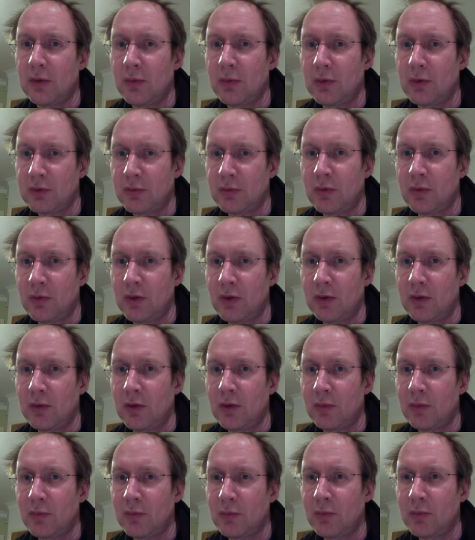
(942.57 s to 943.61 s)
bottom of
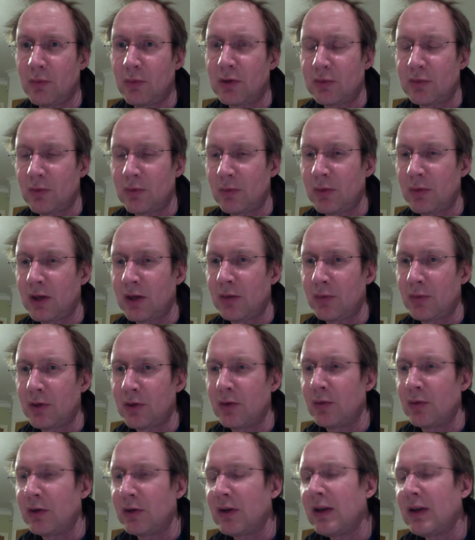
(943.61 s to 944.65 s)
the pay
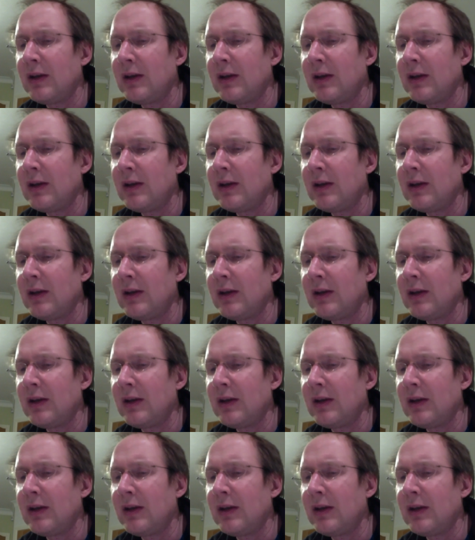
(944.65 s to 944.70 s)
pyramid.